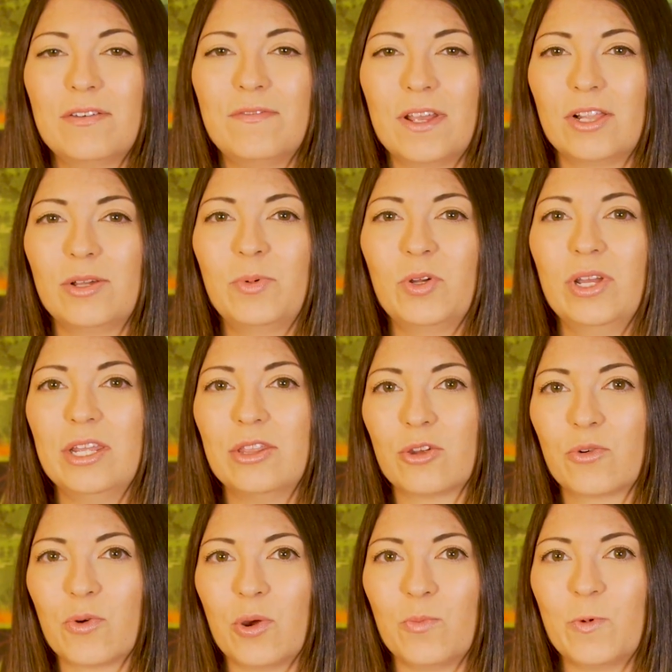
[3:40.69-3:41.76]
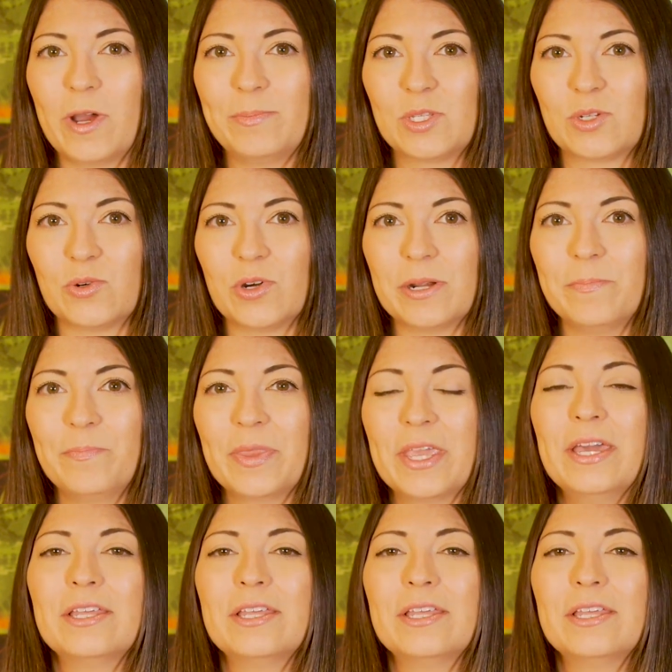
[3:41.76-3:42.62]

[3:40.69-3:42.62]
available in the Chrome Web Store.